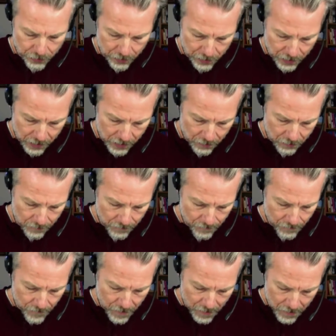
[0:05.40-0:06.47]
just go.
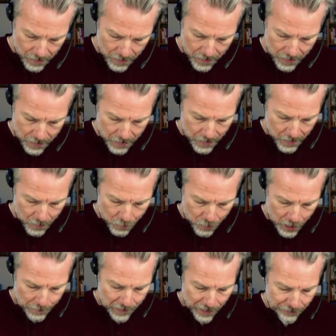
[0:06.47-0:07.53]

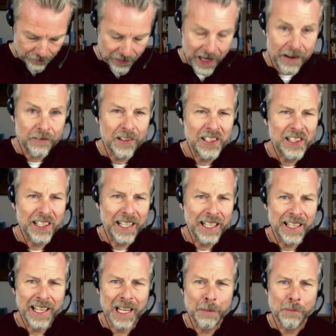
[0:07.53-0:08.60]
One of my favorite
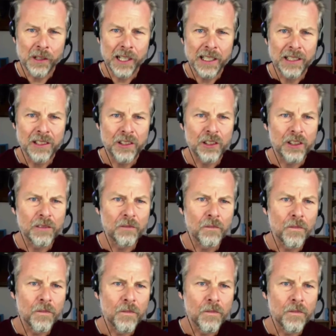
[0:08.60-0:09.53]
skincare brands.